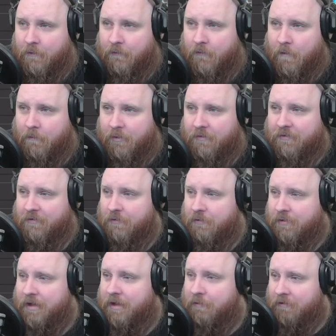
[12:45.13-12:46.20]
1.2
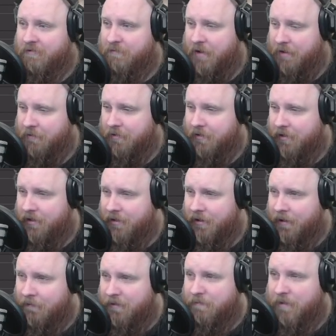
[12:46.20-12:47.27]
gigawatts power.
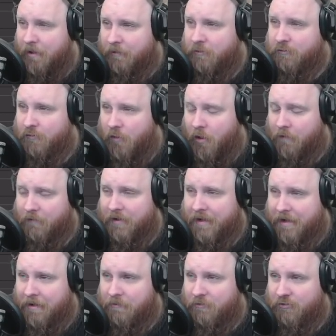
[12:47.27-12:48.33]
The power draw over
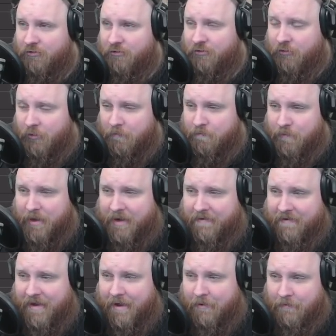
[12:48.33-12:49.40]
here should back
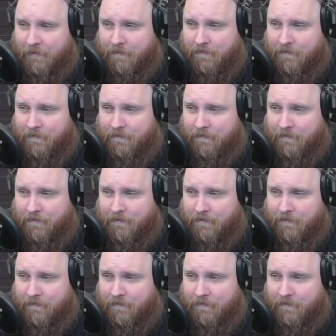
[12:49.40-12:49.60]
down.